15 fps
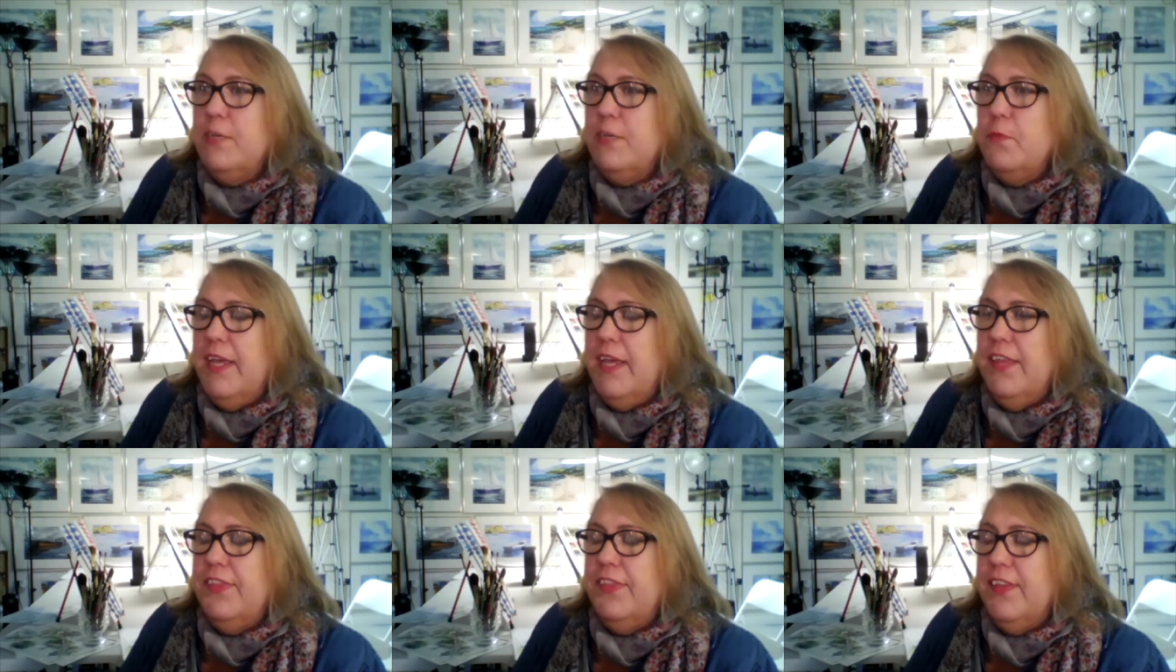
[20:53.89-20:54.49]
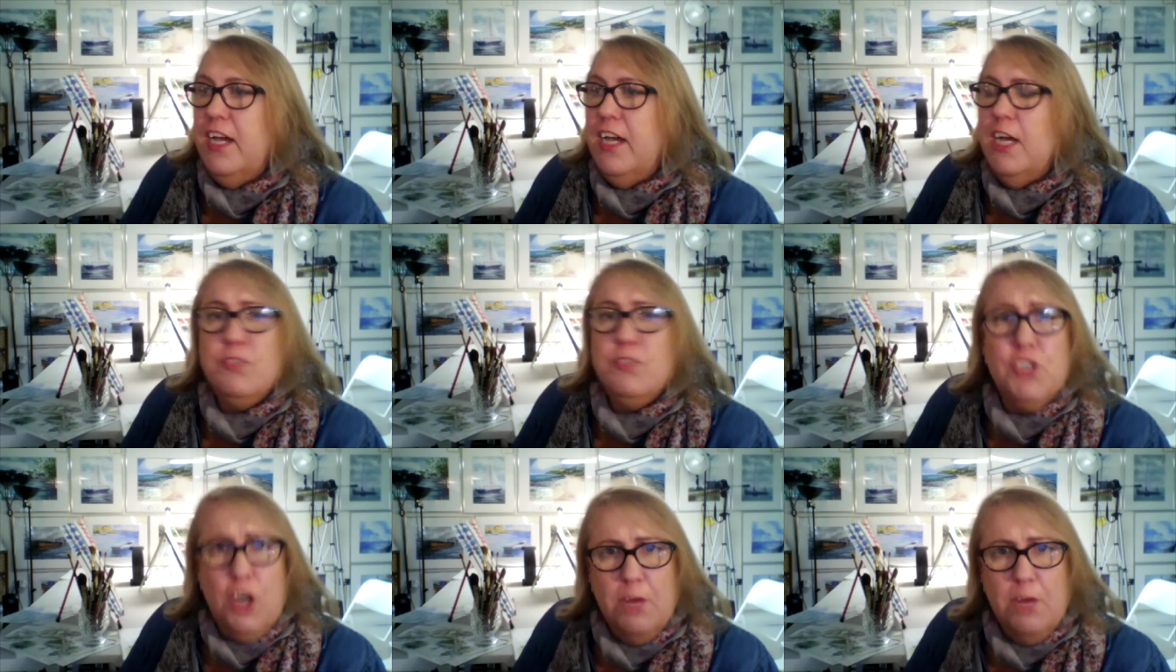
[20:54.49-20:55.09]
with um,
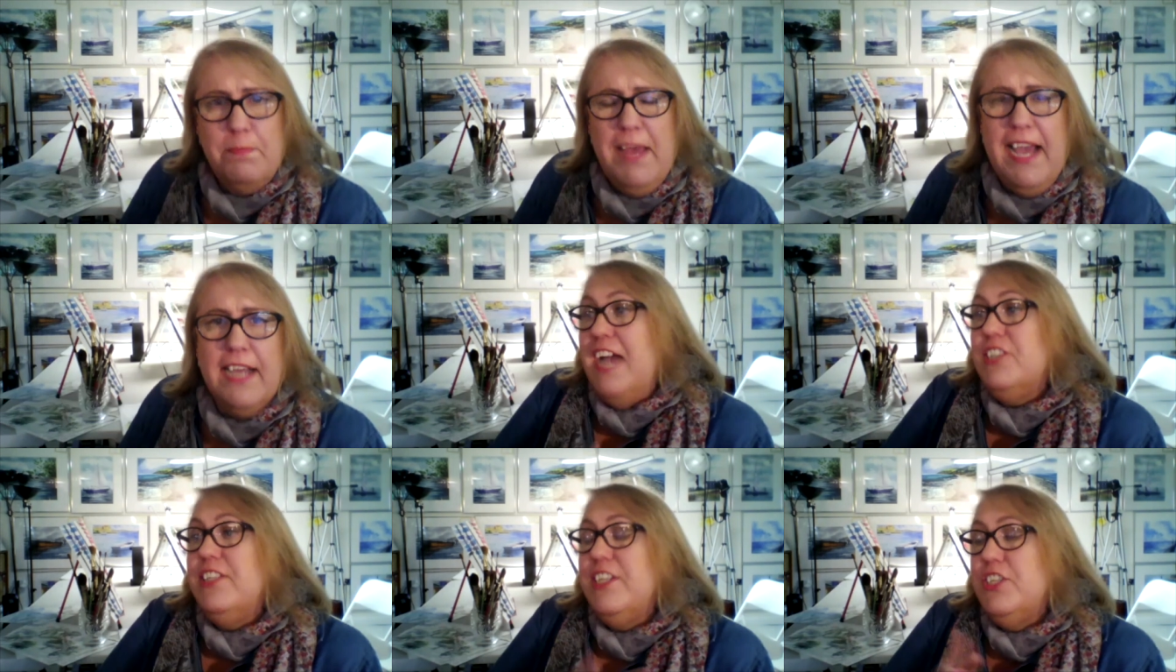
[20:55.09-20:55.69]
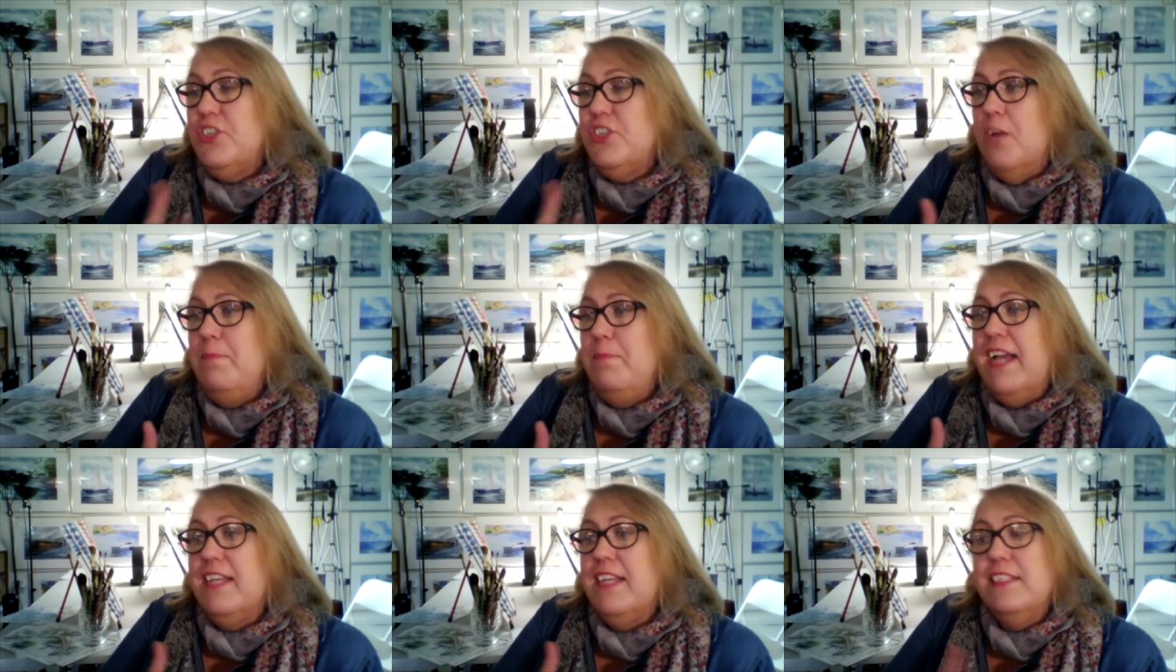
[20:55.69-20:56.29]
Chartpak. The
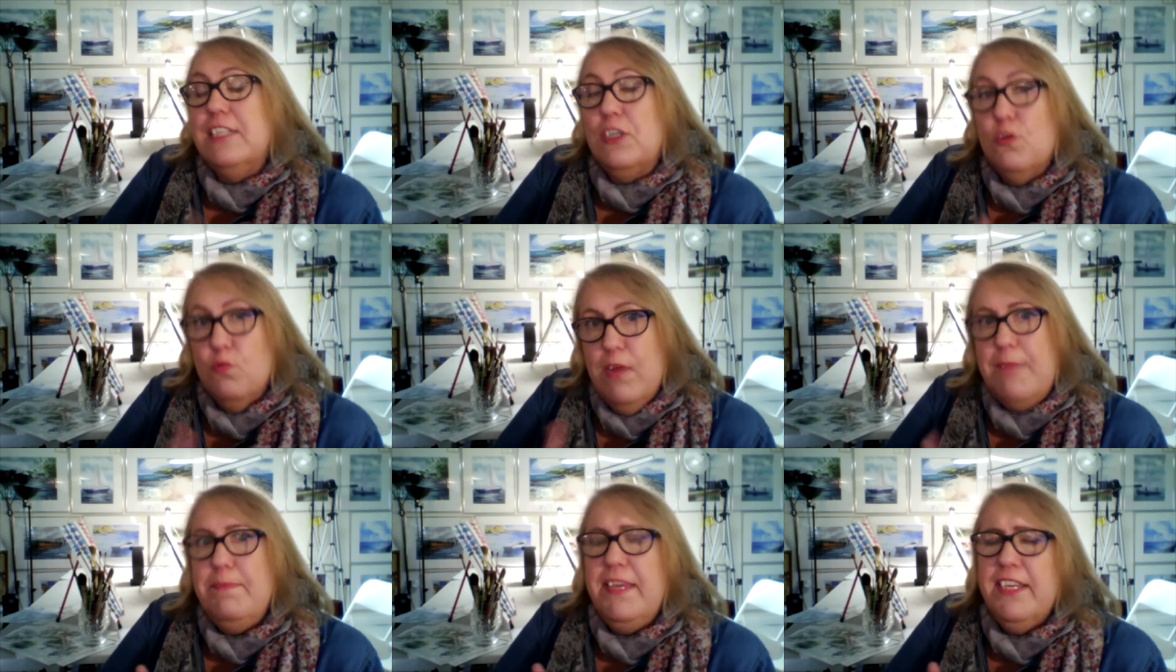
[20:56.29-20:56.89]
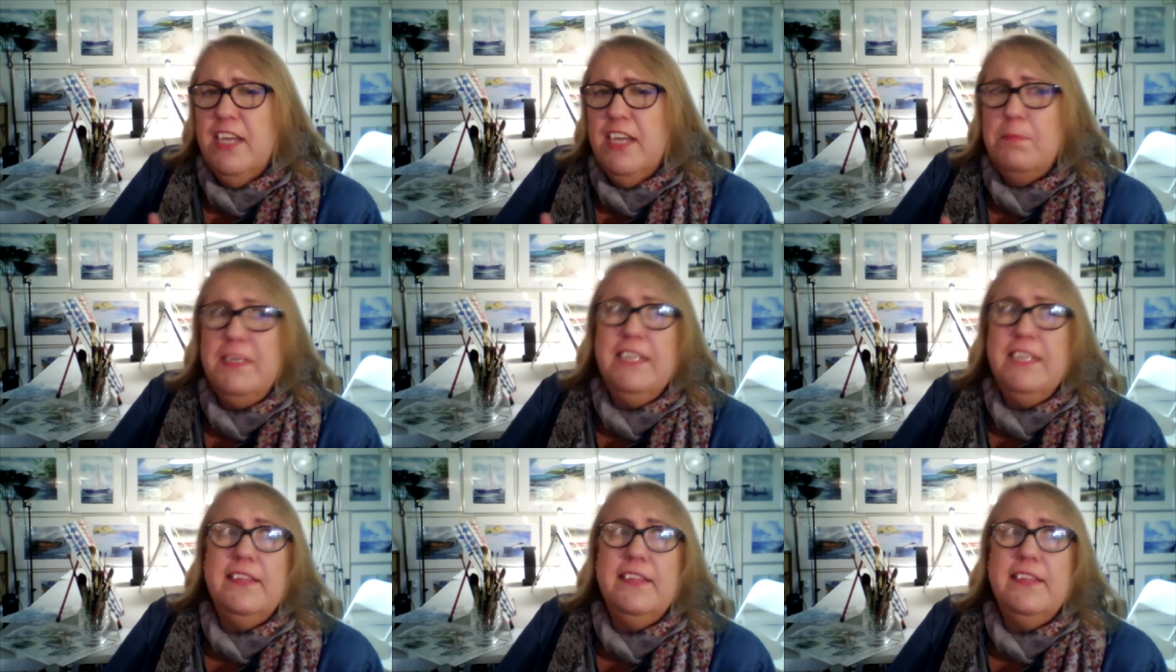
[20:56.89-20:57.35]
Chartpak is a great big company.